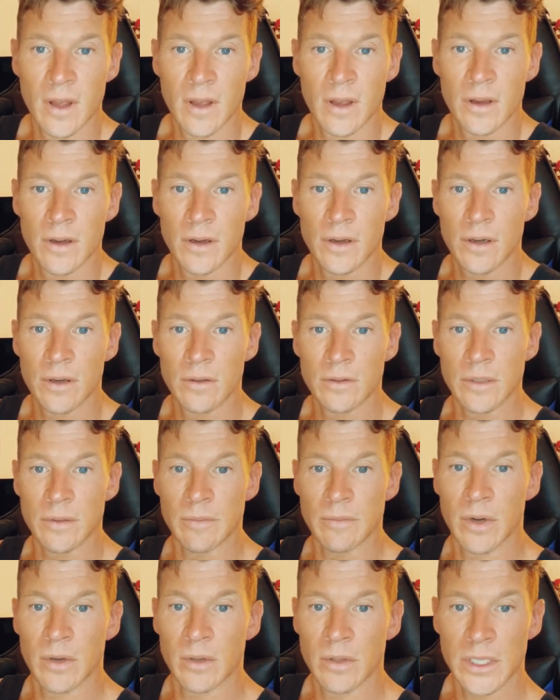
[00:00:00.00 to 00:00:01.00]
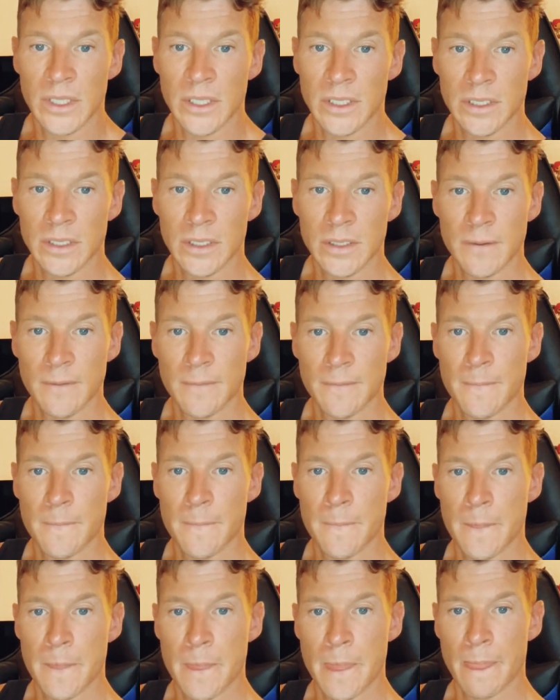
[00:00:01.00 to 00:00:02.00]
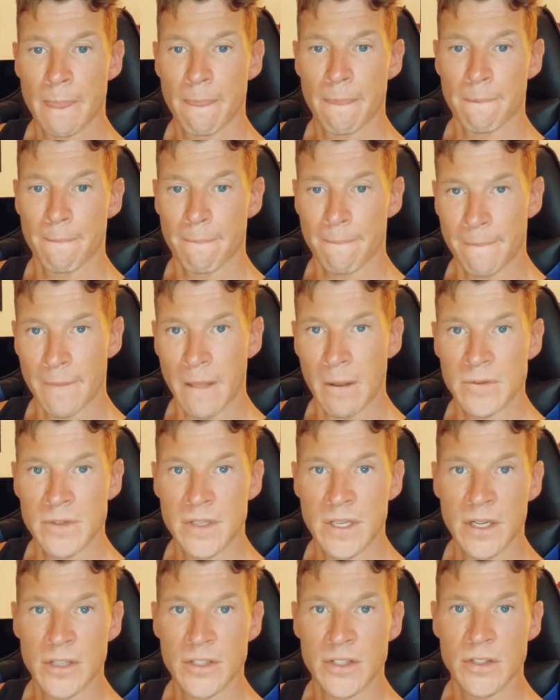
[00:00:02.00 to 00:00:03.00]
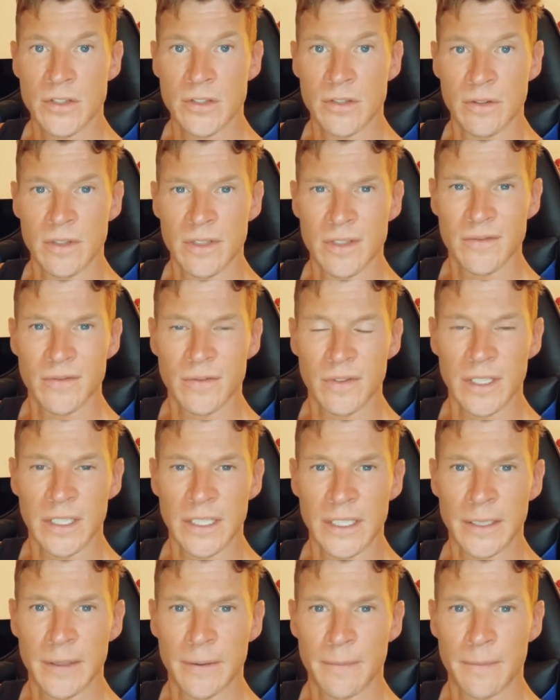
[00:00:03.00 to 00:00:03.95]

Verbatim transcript: Holy moly. I was going to just do this for like